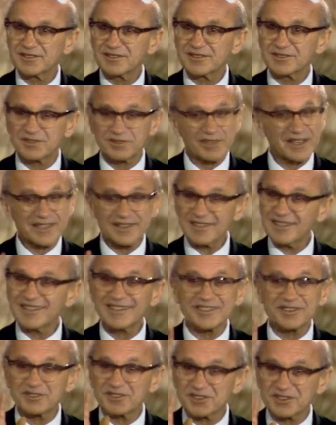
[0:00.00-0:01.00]
So I think
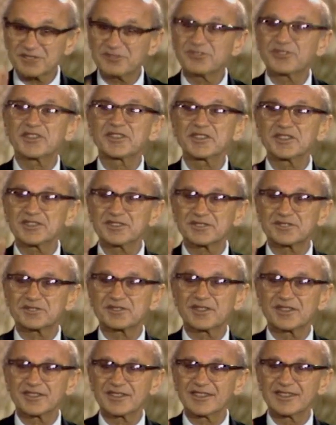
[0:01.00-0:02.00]
there is a very
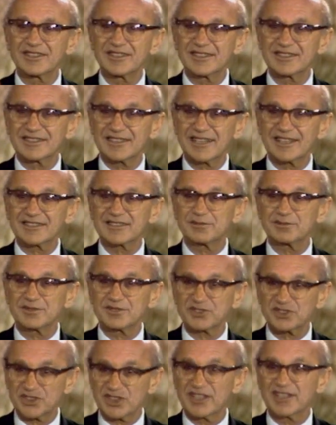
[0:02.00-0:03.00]
strongly detectable
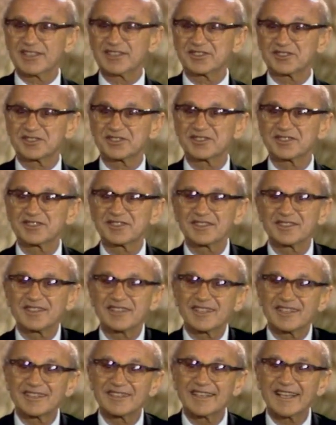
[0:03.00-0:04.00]
change
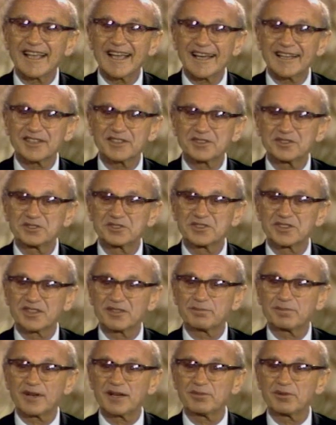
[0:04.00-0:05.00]
in the attitudes of the
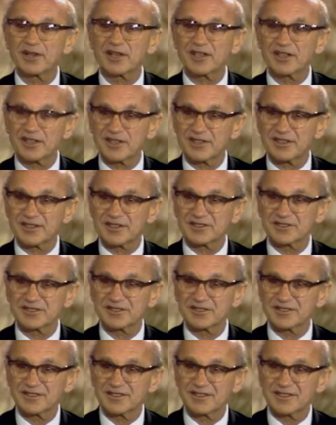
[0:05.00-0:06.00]
public at large.
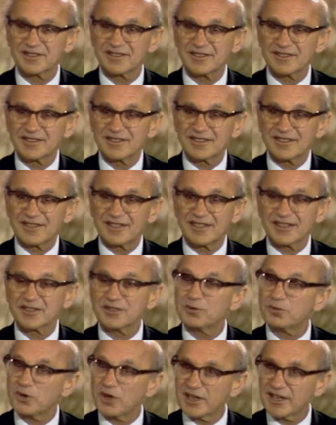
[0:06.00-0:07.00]
On
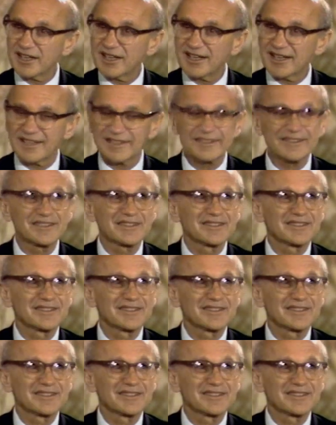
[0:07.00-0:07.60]
the one hand,